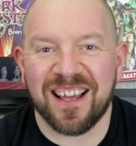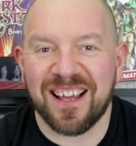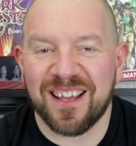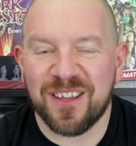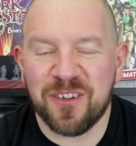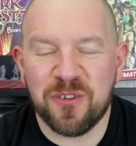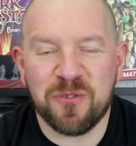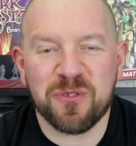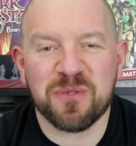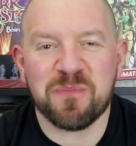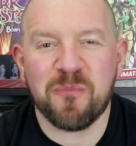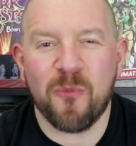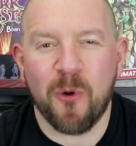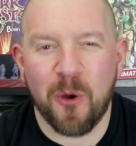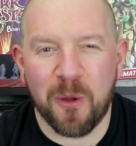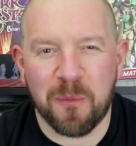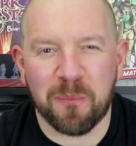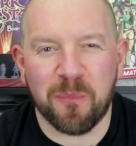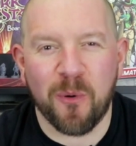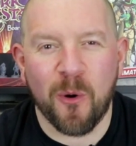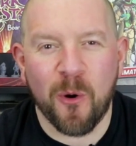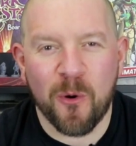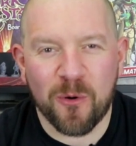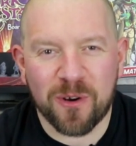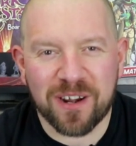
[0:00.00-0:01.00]
Who's more
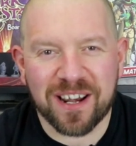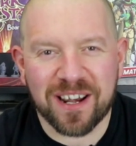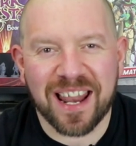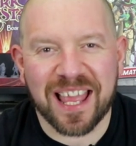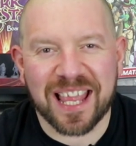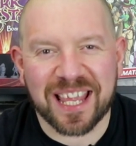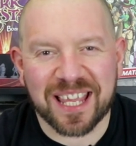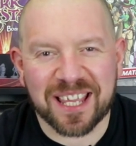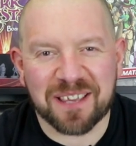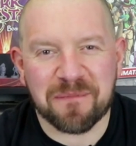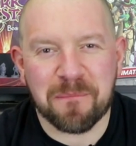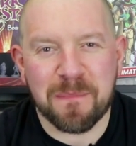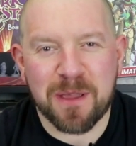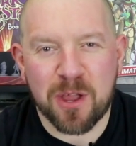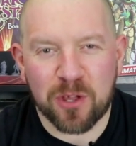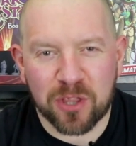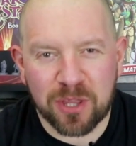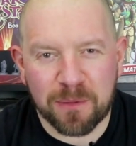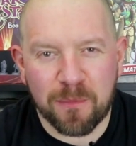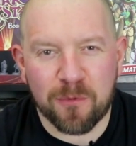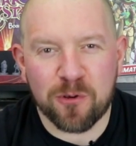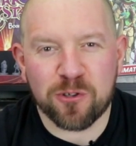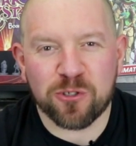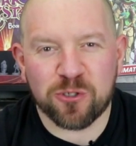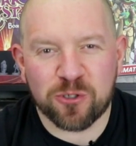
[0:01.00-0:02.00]
important, like, me or the
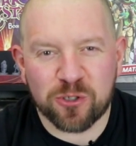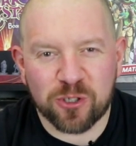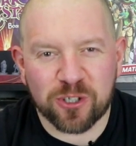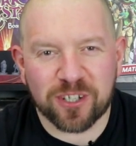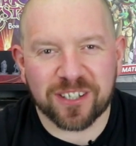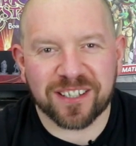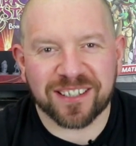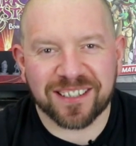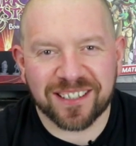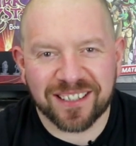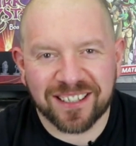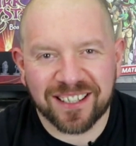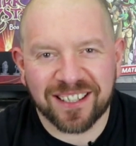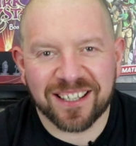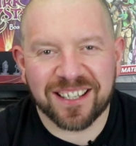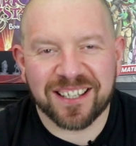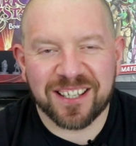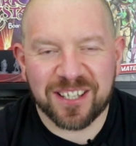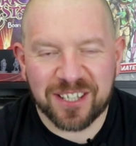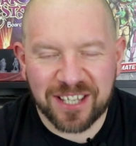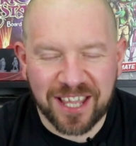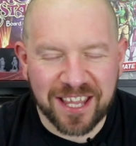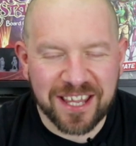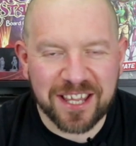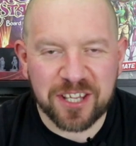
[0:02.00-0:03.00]
munch?
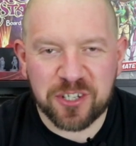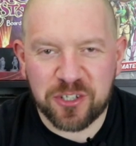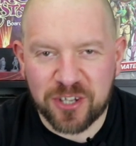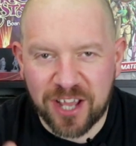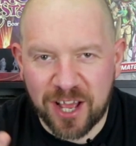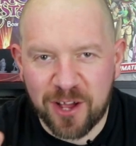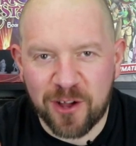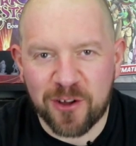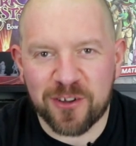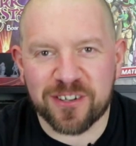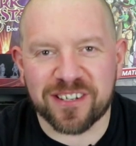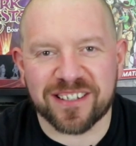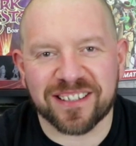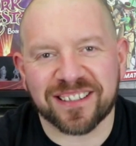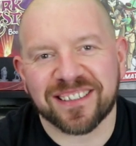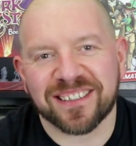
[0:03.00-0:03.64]
Get your chat on.